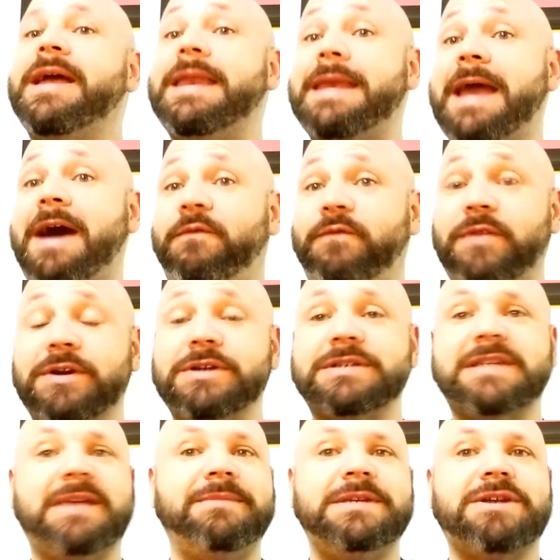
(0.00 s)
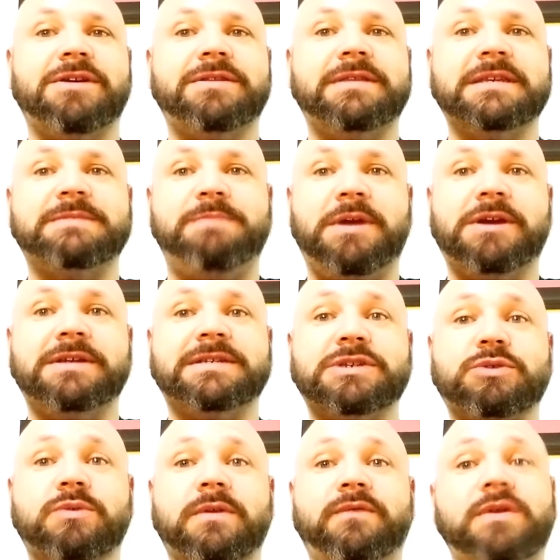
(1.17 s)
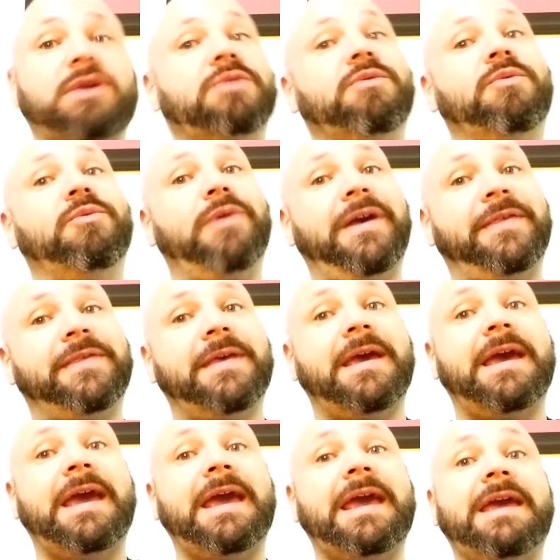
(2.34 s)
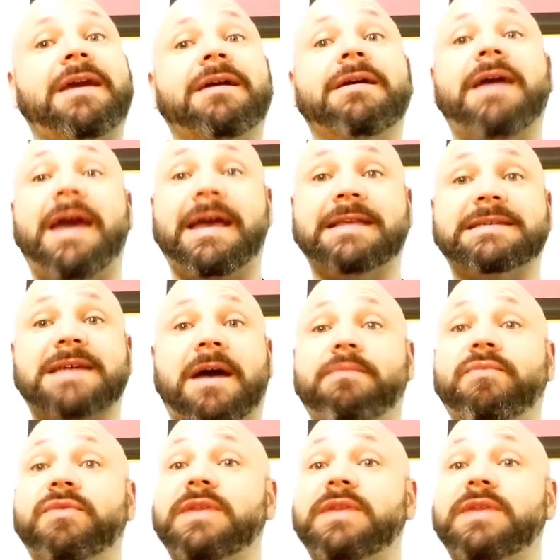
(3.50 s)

Now, first, let me start this very essential review with a heads up.